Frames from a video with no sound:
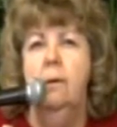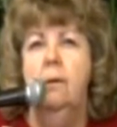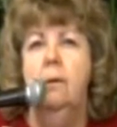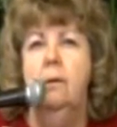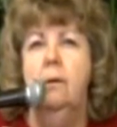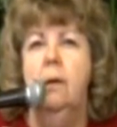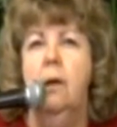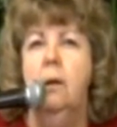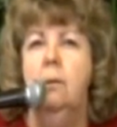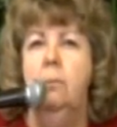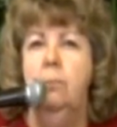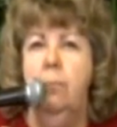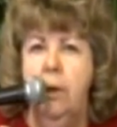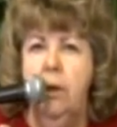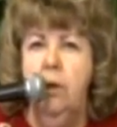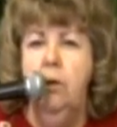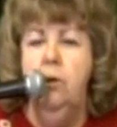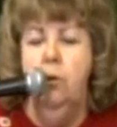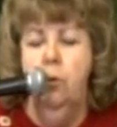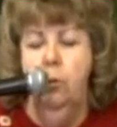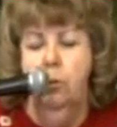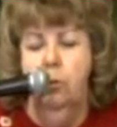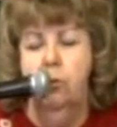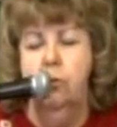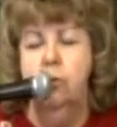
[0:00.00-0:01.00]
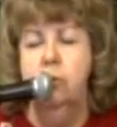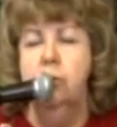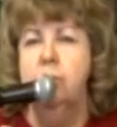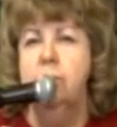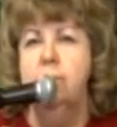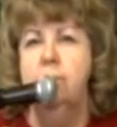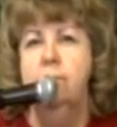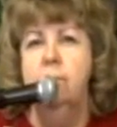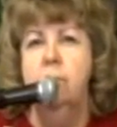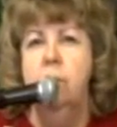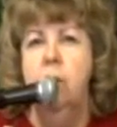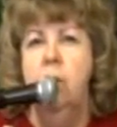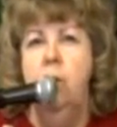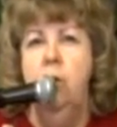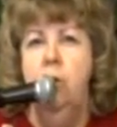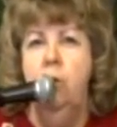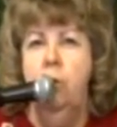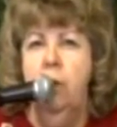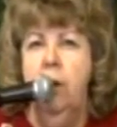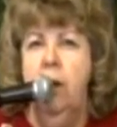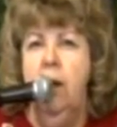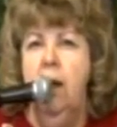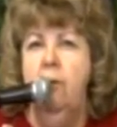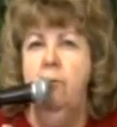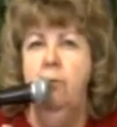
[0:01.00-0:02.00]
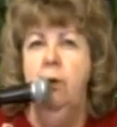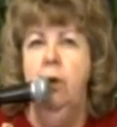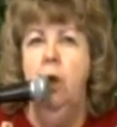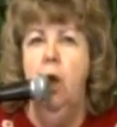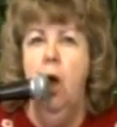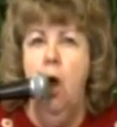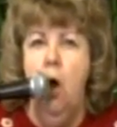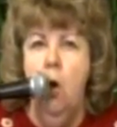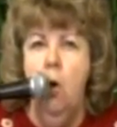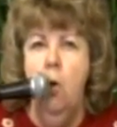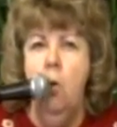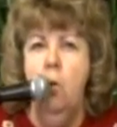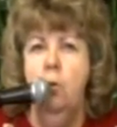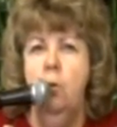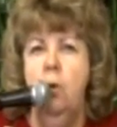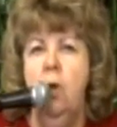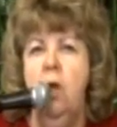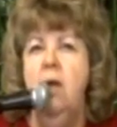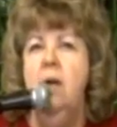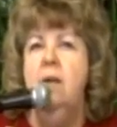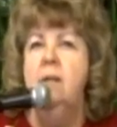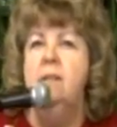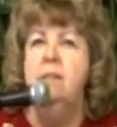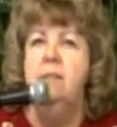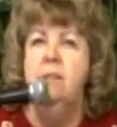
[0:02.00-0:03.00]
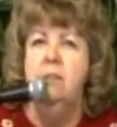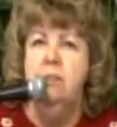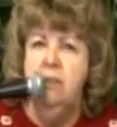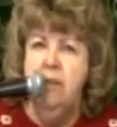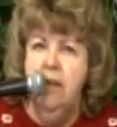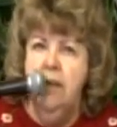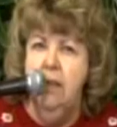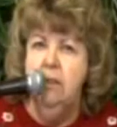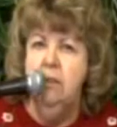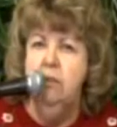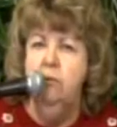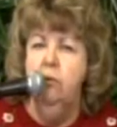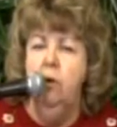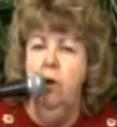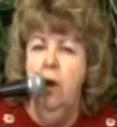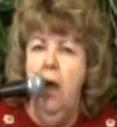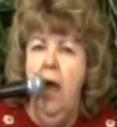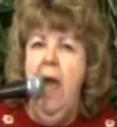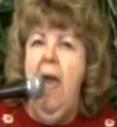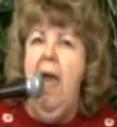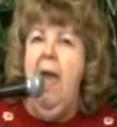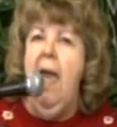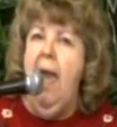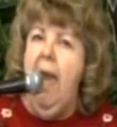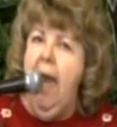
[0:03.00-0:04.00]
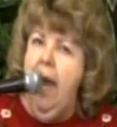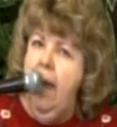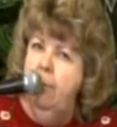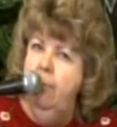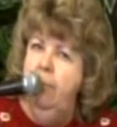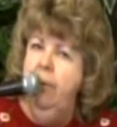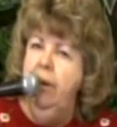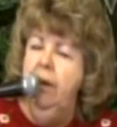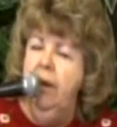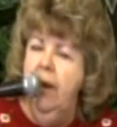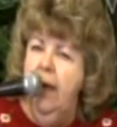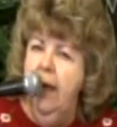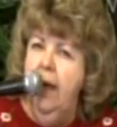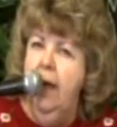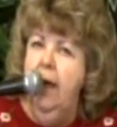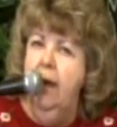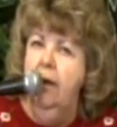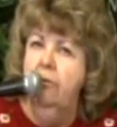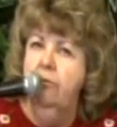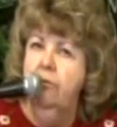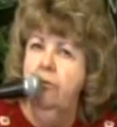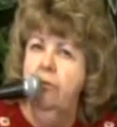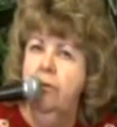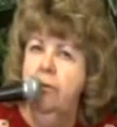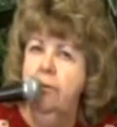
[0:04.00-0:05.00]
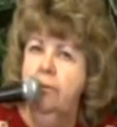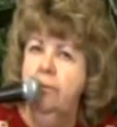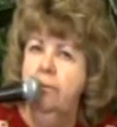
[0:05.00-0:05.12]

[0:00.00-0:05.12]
can be yours. You can have a long, successful, happy life.